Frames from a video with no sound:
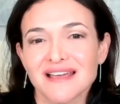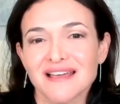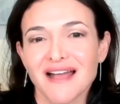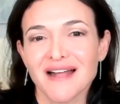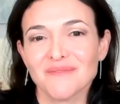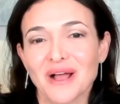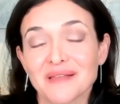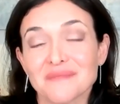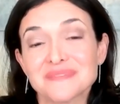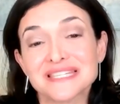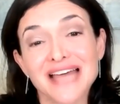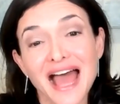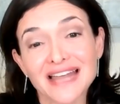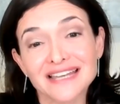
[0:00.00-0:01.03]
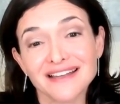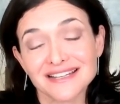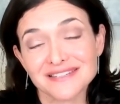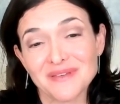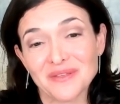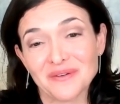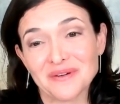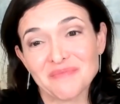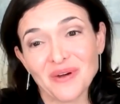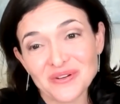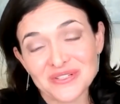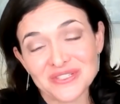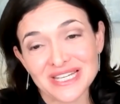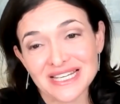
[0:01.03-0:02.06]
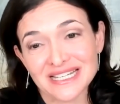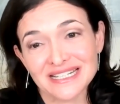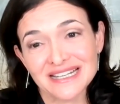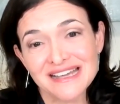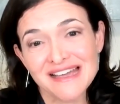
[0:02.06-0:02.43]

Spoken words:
And while I'm sad not to be there in person,